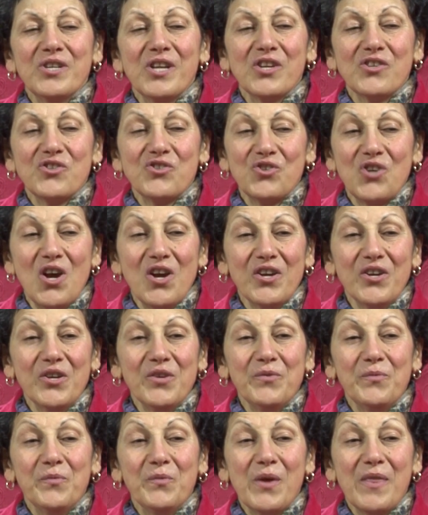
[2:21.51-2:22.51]
are
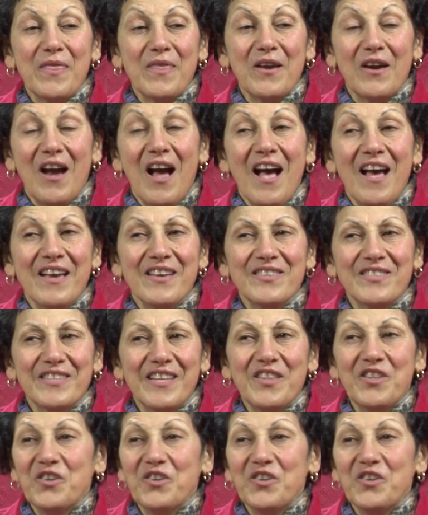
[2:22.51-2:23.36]
stronger with their eyes than